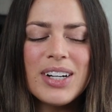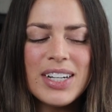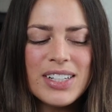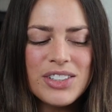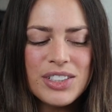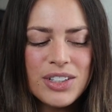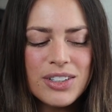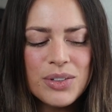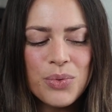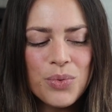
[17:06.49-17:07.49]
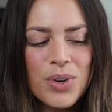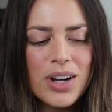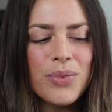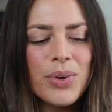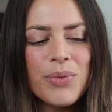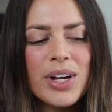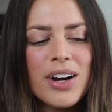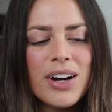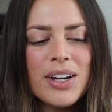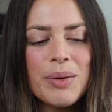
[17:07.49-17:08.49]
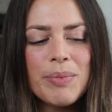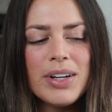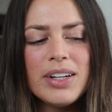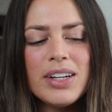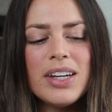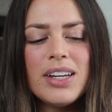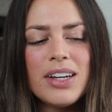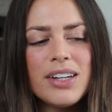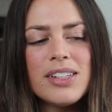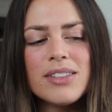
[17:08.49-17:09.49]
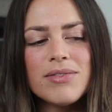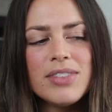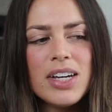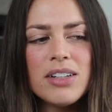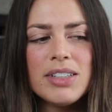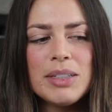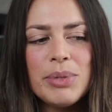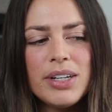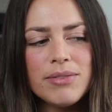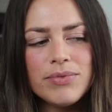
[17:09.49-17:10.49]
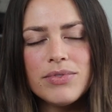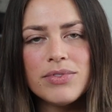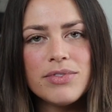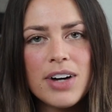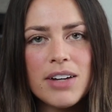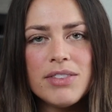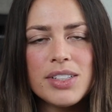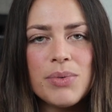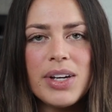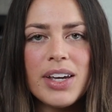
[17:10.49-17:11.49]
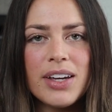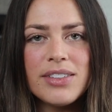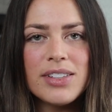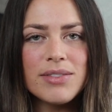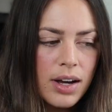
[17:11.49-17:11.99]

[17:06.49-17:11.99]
He had just turned 1 when we got him, and yeah, he'll be 5 this weekend.